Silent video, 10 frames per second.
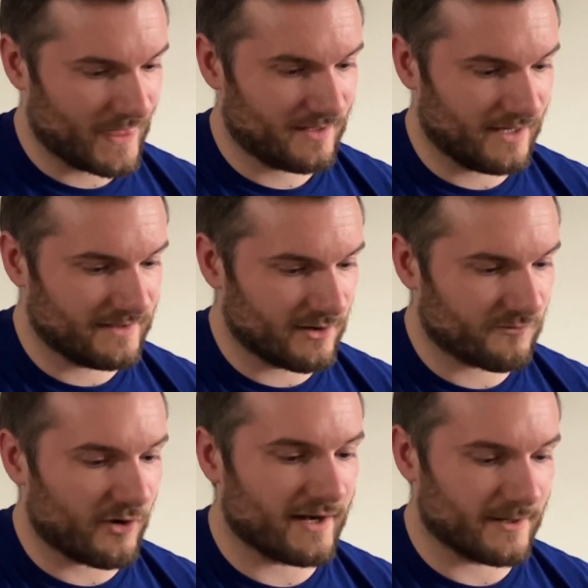And then on
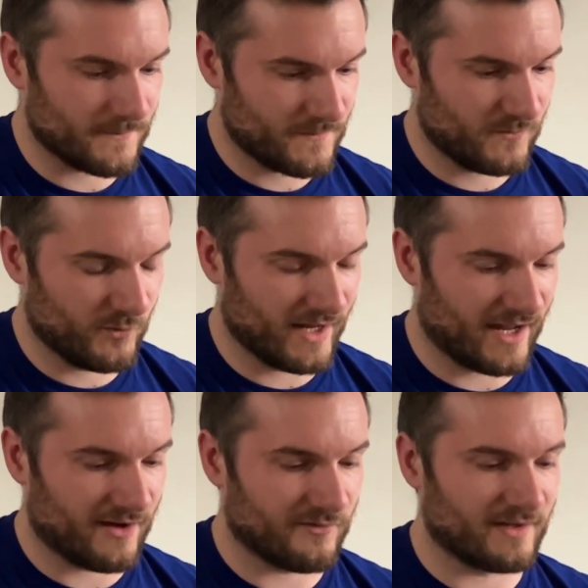Friday, we
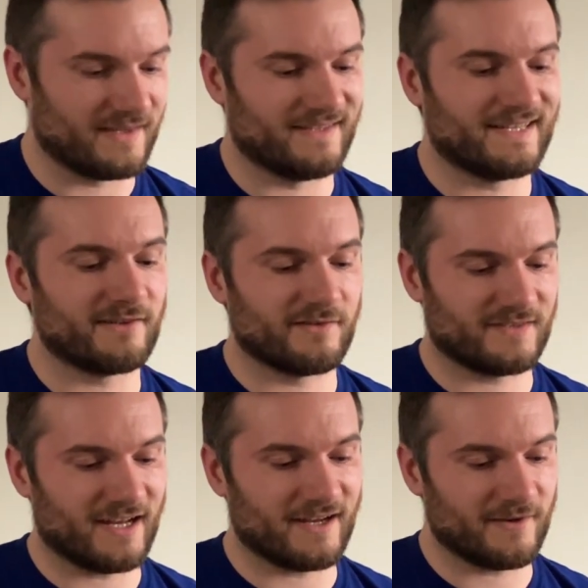have the deadlift
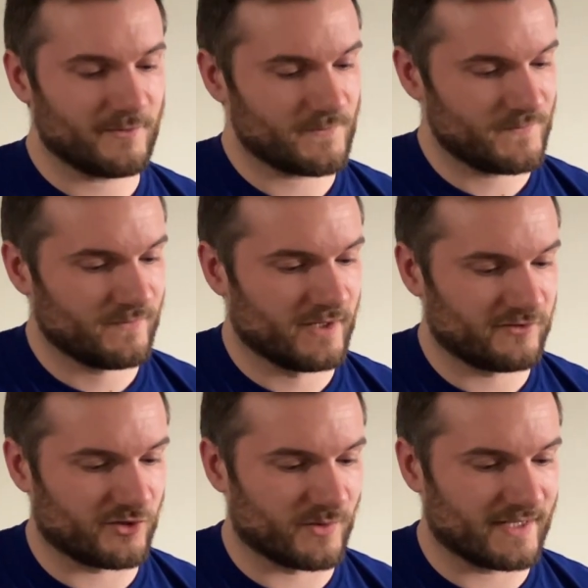day. So
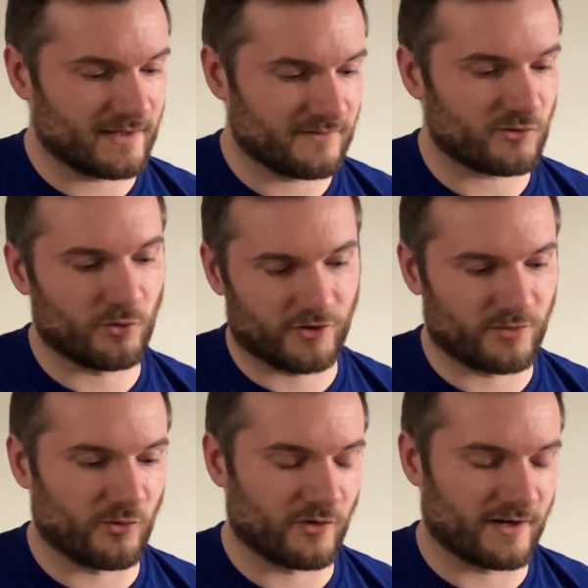you can do a deadlift or a good
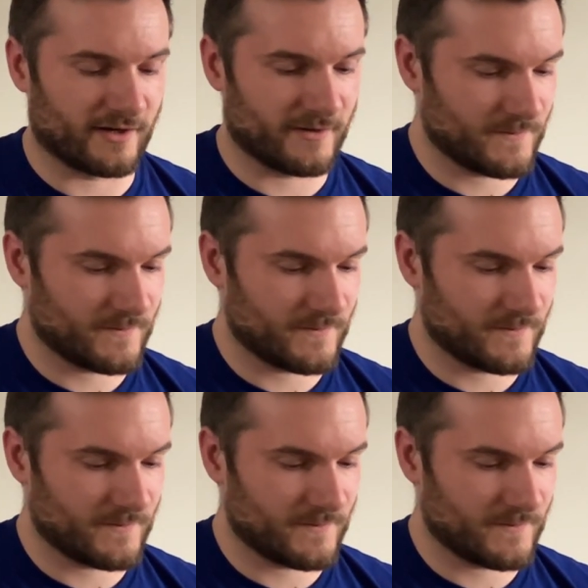morning.